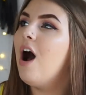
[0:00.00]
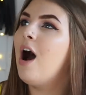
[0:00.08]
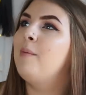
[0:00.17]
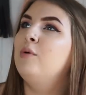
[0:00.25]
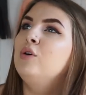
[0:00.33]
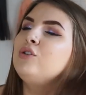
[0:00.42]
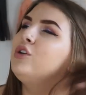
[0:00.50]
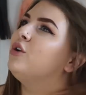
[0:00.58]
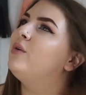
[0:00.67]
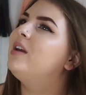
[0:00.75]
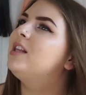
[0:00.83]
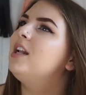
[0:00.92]
I bought two
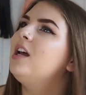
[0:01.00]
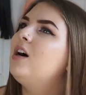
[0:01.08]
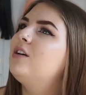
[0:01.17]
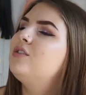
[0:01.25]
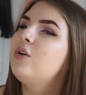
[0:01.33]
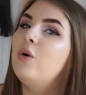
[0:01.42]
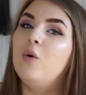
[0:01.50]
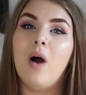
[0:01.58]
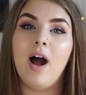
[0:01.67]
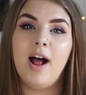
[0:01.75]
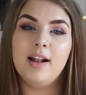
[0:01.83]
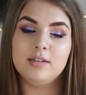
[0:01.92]
in the last haul
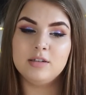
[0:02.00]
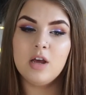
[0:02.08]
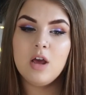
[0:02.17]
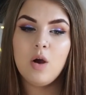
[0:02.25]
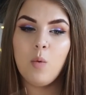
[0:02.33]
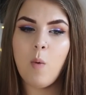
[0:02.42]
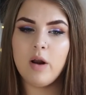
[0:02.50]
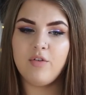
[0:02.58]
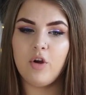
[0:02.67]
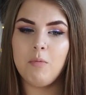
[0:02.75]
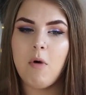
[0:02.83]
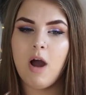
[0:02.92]
and one of
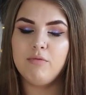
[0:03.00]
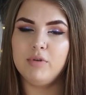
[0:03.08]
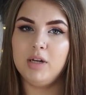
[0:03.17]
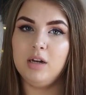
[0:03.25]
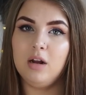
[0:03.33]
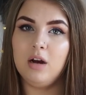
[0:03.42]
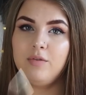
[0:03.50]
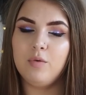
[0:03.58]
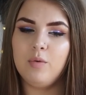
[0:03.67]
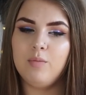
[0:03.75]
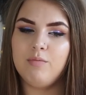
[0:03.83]
them I really love